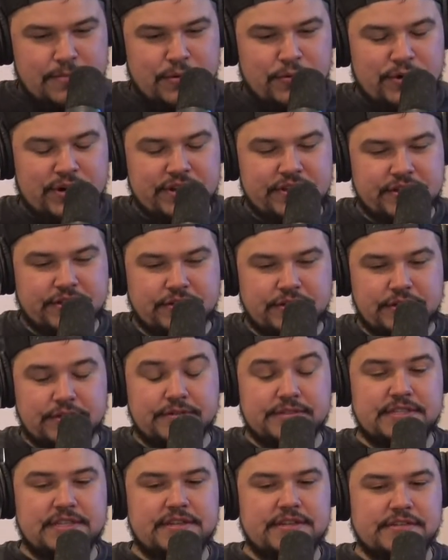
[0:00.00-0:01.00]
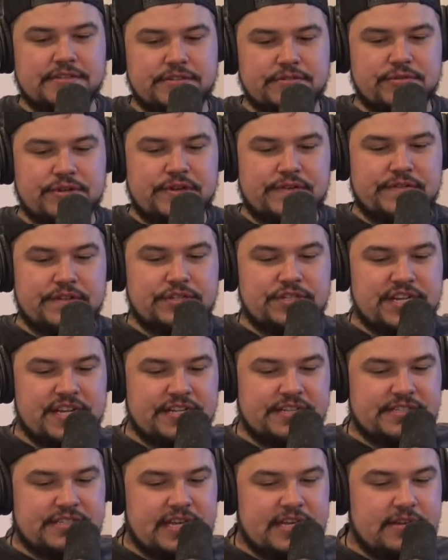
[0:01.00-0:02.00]
But one of the clues in this Thrill of the
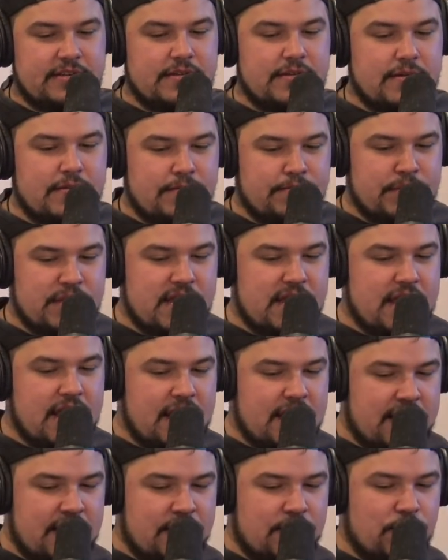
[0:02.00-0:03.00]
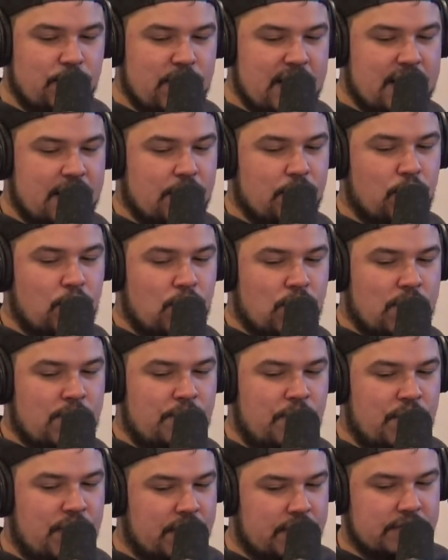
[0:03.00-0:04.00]
Chase said, begin it where
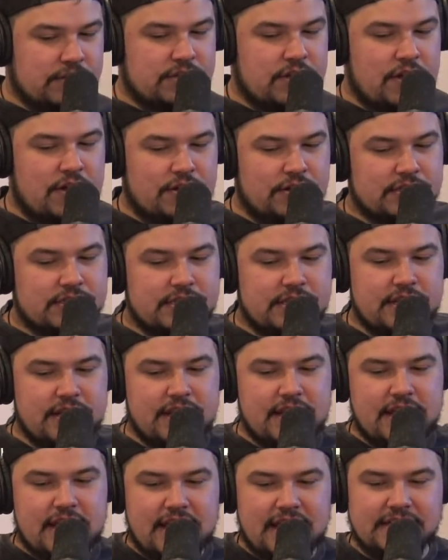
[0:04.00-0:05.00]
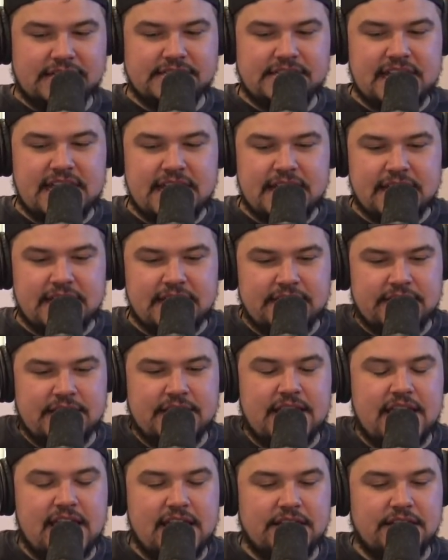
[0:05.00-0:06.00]
warm waters halt and take it in the
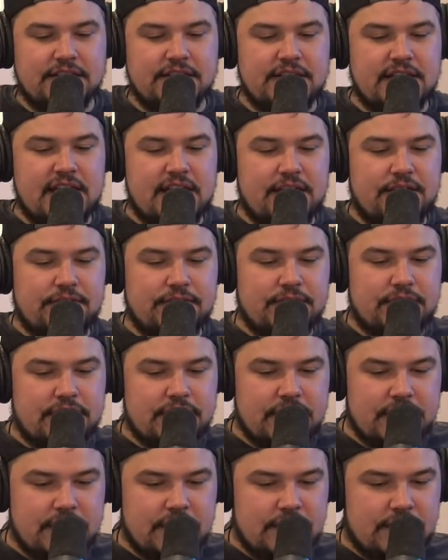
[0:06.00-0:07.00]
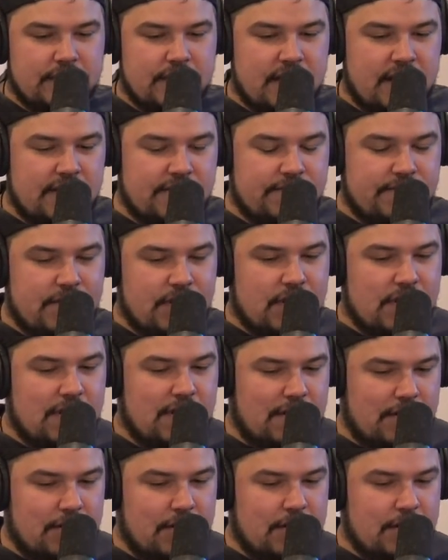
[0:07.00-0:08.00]
canyon down. Not
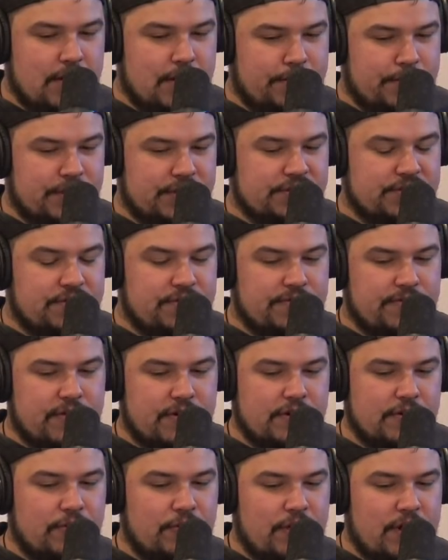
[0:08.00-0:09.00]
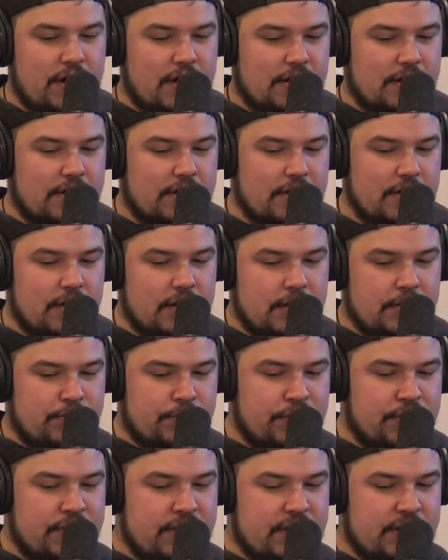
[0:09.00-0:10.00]
far, but too far to walk.
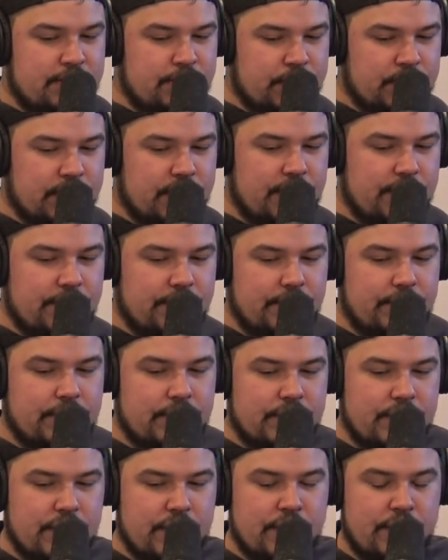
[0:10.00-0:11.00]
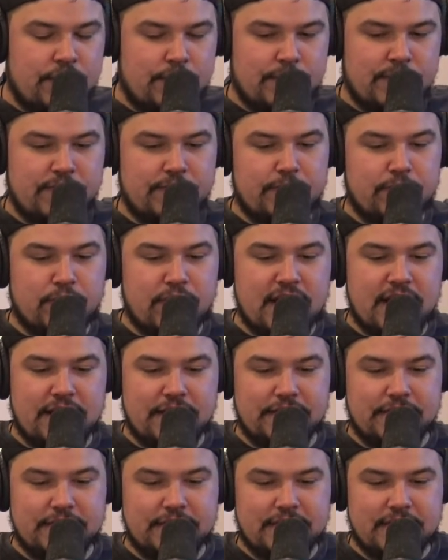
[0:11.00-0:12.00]
Put in below the home of
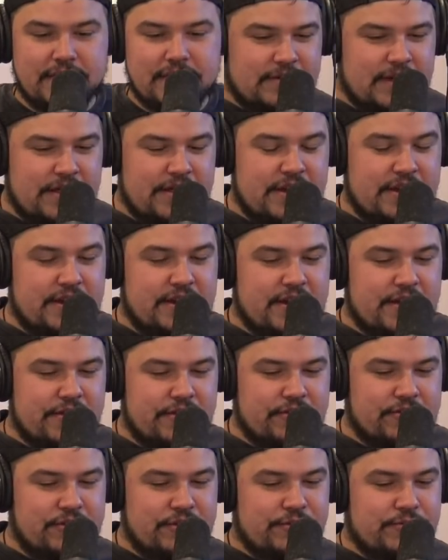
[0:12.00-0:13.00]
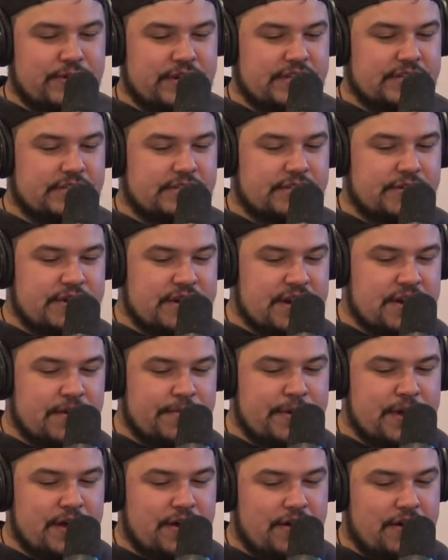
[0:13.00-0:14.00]
Brown. And then another clue was, so hear
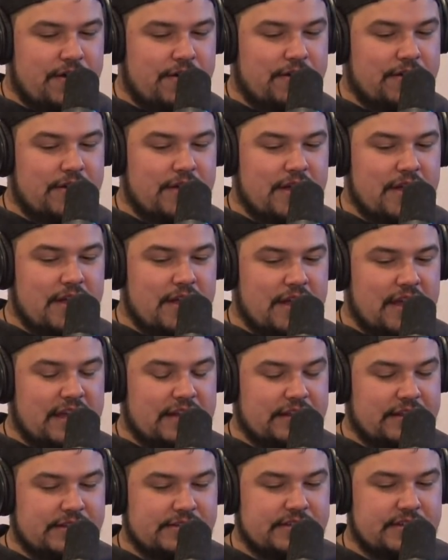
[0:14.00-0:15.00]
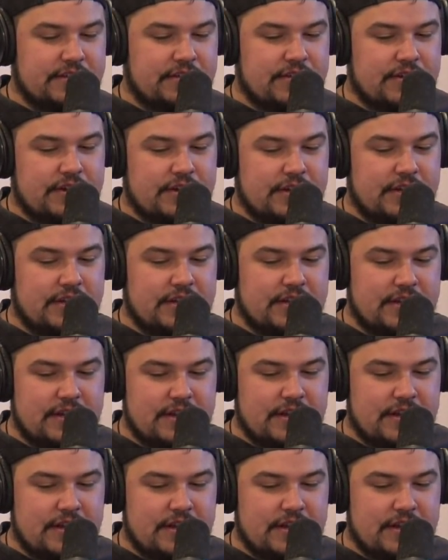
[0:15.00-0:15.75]
me all and listen good.